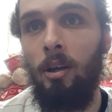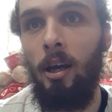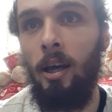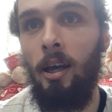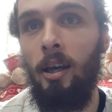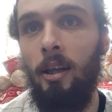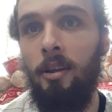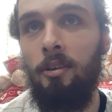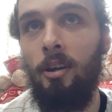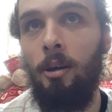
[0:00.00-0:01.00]

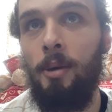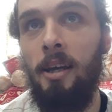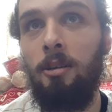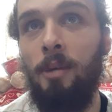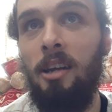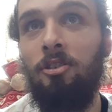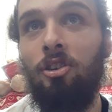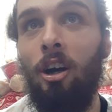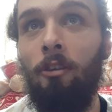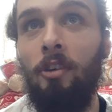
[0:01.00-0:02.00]
And um, Adam Matton's
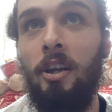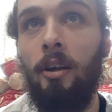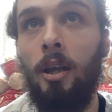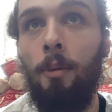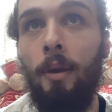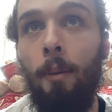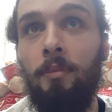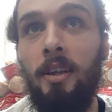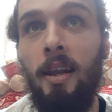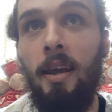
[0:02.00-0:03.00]
got a video coming
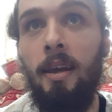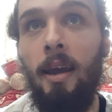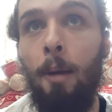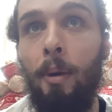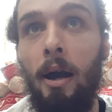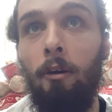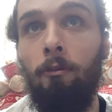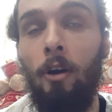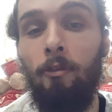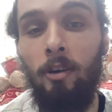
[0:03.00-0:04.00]
up today about
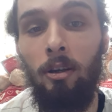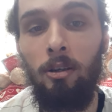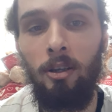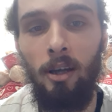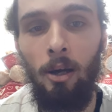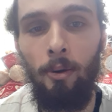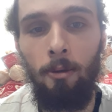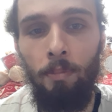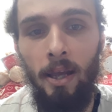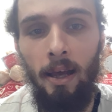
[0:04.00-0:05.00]
5 o'clock. I
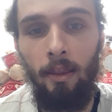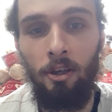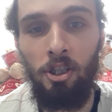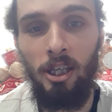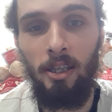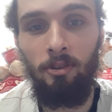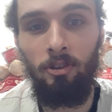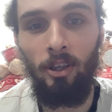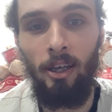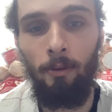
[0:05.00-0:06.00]
would be at the show,
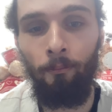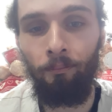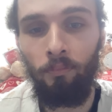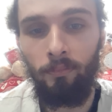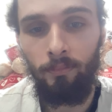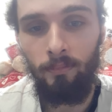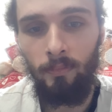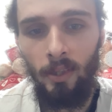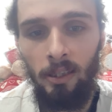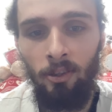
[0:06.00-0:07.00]
so
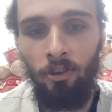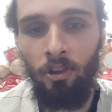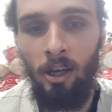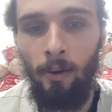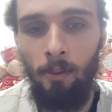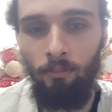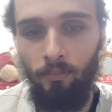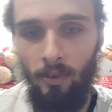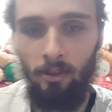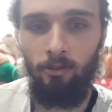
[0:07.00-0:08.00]
so um
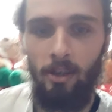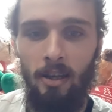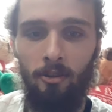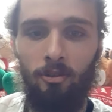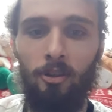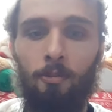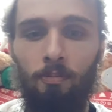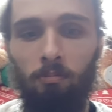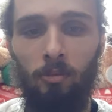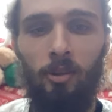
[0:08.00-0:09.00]
this video's got to
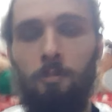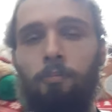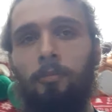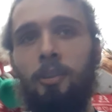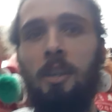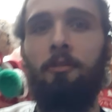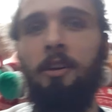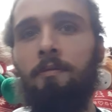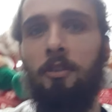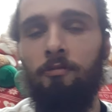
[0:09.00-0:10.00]
gonna gonna have to
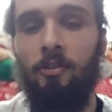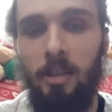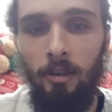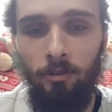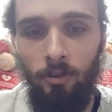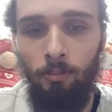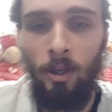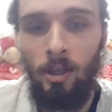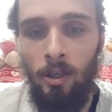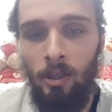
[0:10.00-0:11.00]
end this video soon.
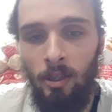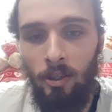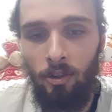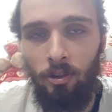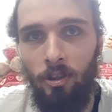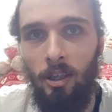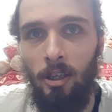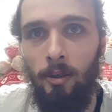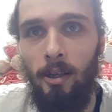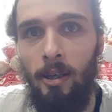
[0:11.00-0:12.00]

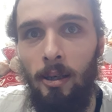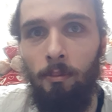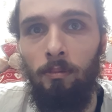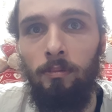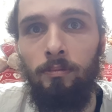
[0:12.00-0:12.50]
So um